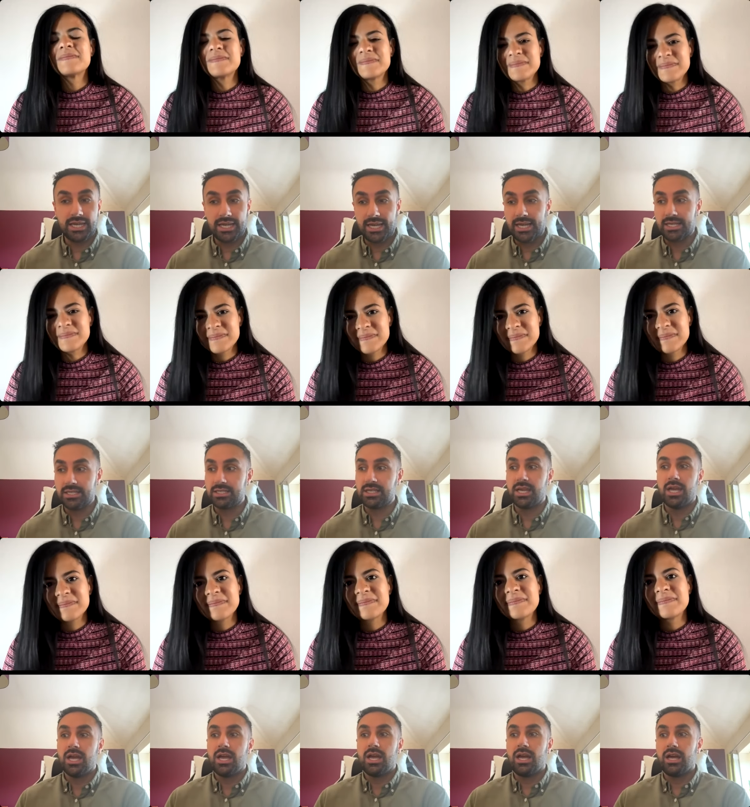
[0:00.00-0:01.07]
Speaker 1: and
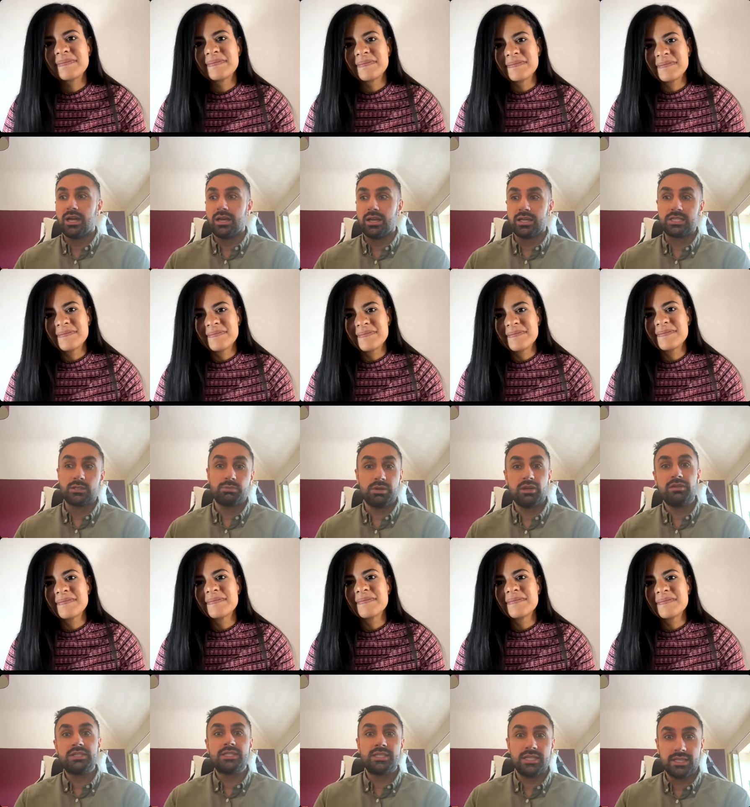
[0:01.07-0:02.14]
uh,
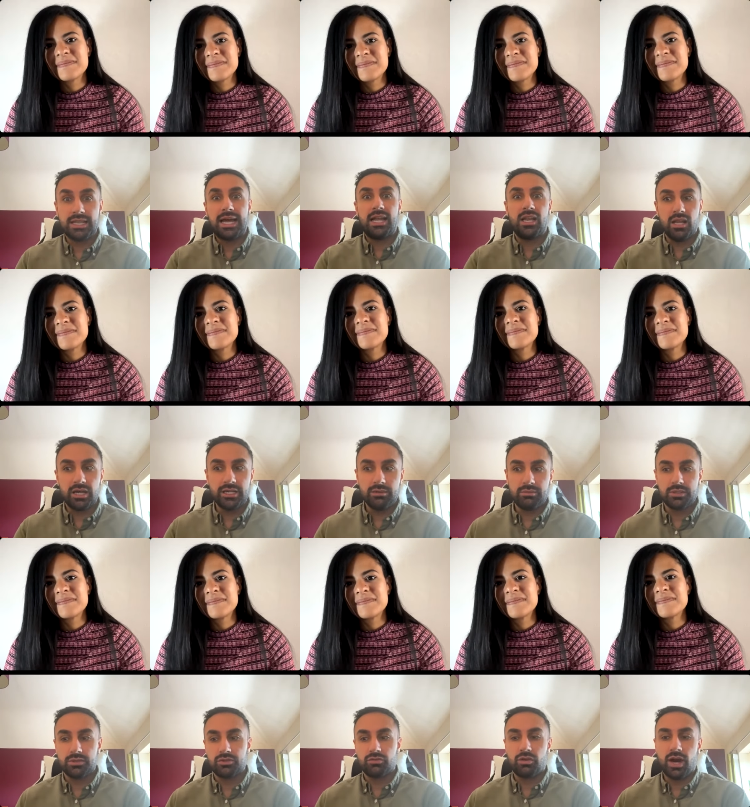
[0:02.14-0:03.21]
experiencing that
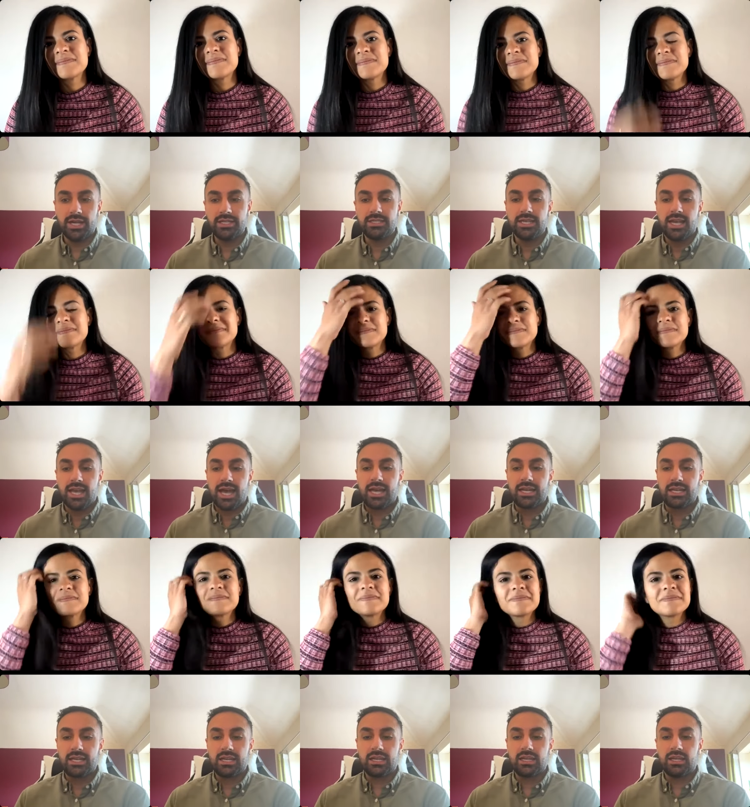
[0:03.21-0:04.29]
alignment right
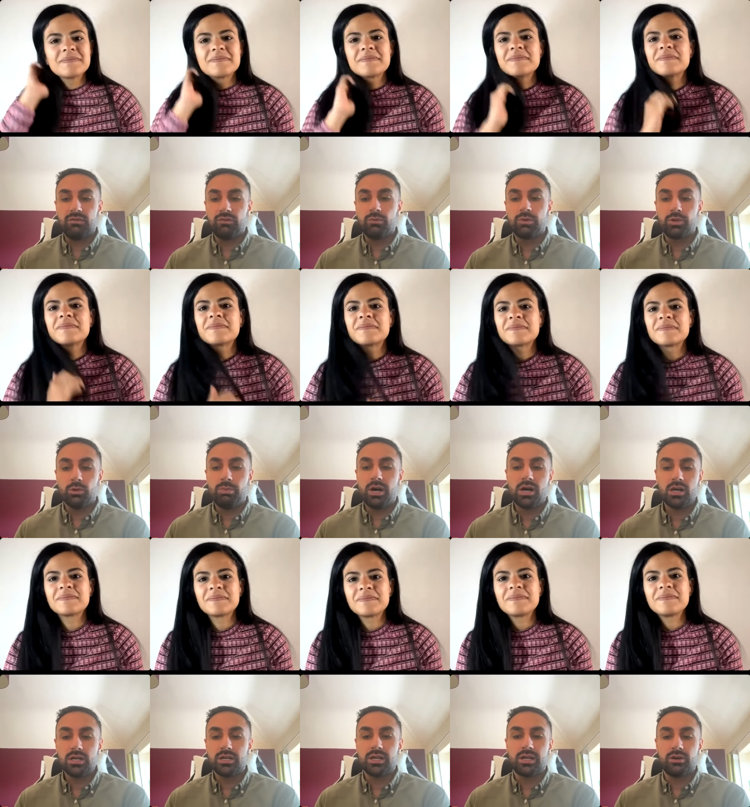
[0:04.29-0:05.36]
and even with your
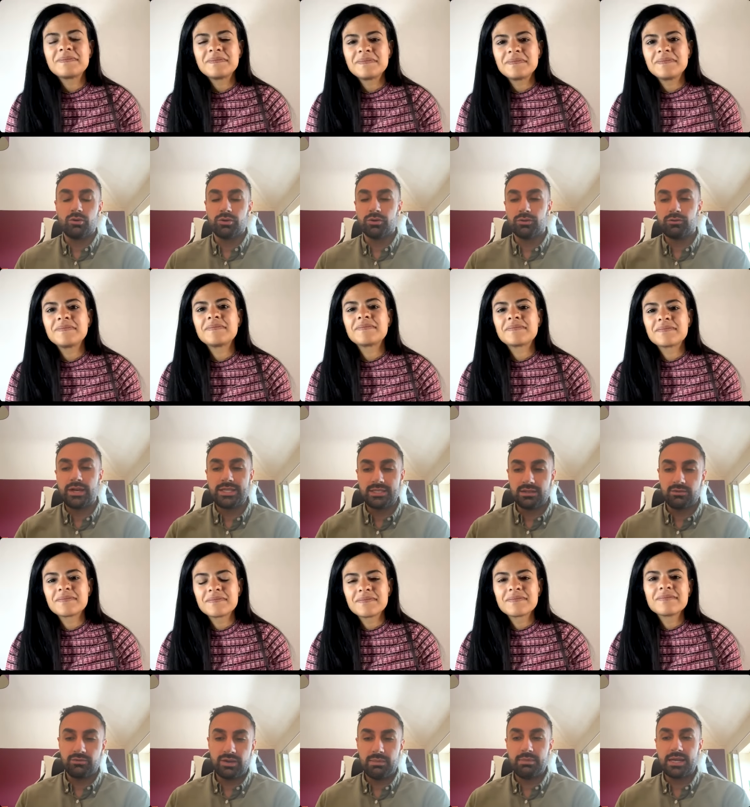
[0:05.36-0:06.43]
partner or your friends and
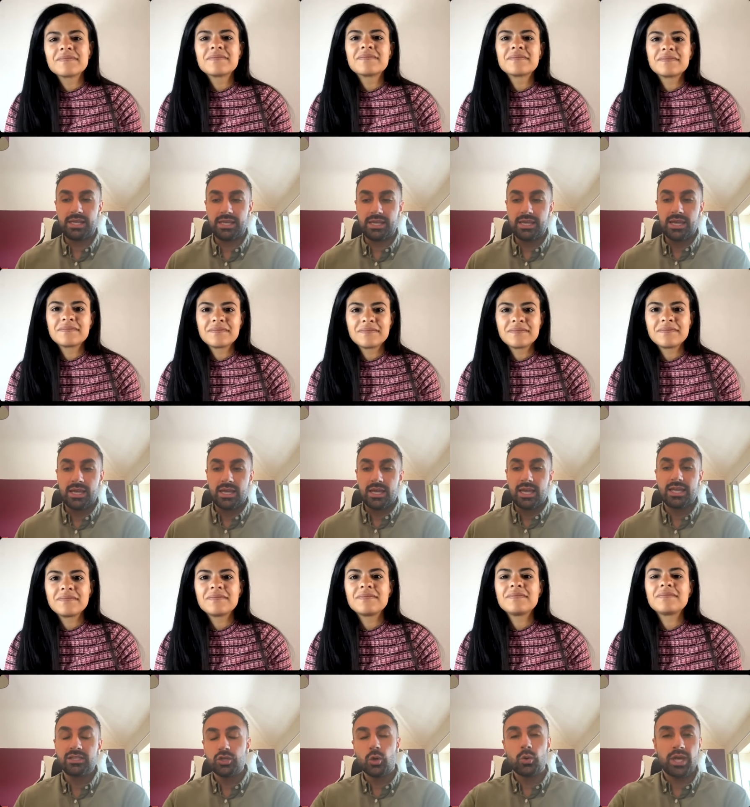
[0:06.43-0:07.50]
family
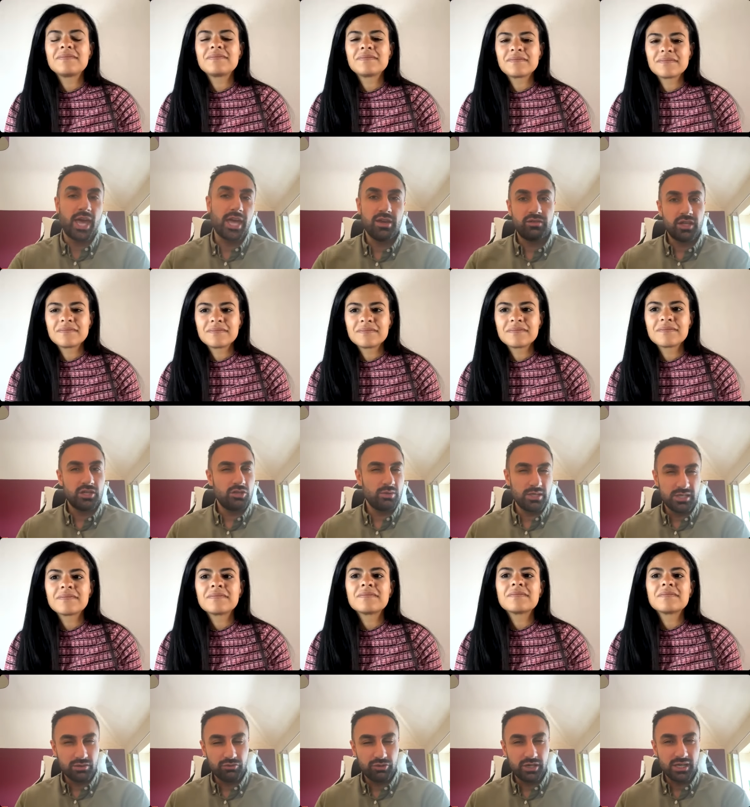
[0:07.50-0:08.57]
it's okay if they do it
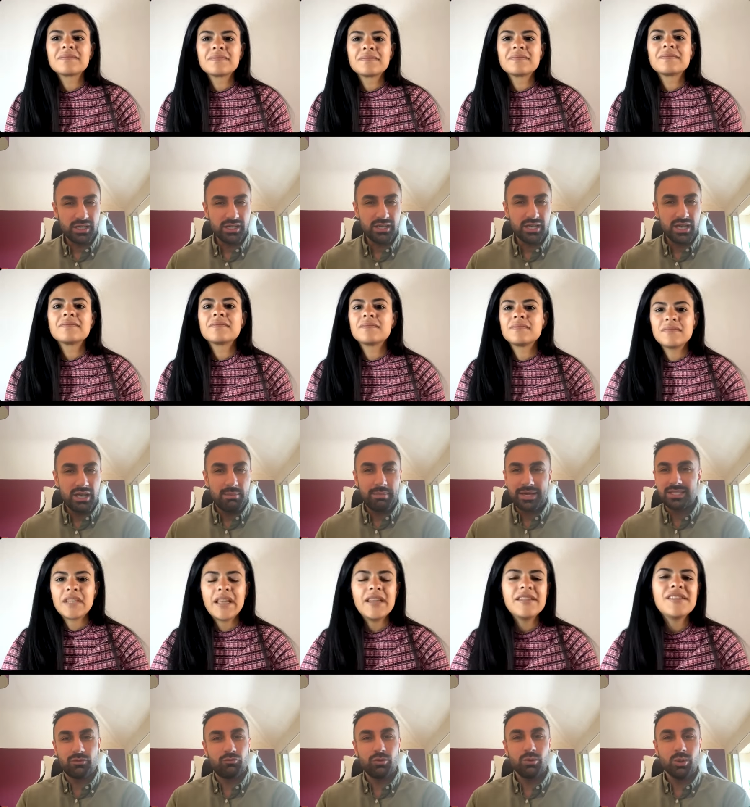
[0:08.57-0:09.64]
differently because
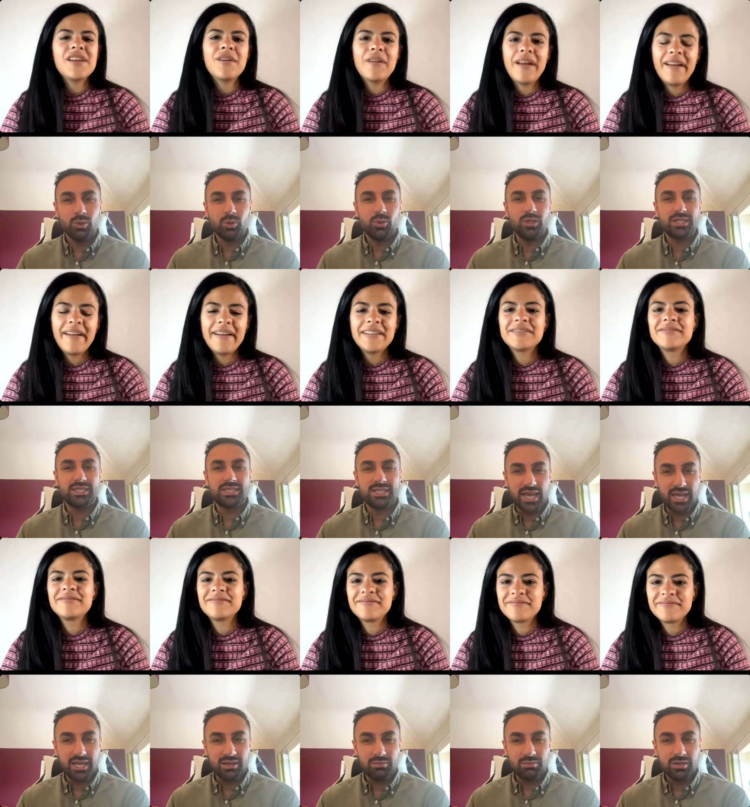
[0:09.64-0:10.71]
if we were all the
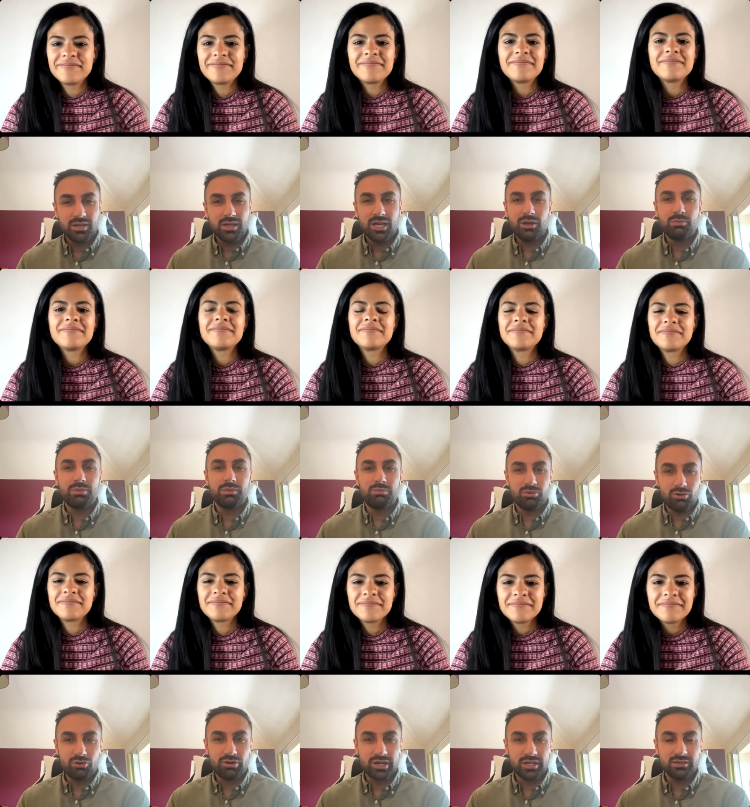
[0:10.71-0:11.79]
same it would be
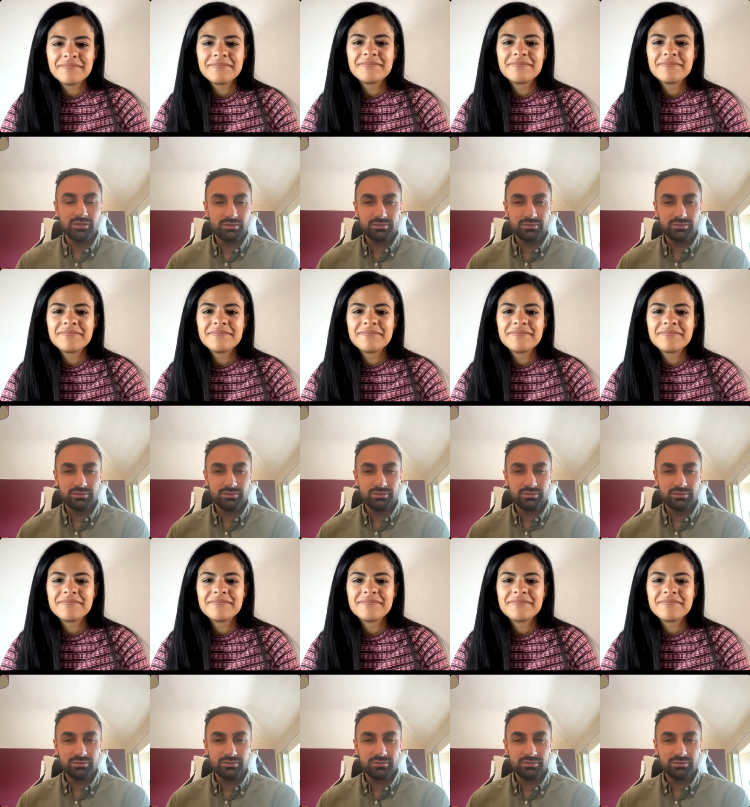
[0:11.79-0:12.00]
boring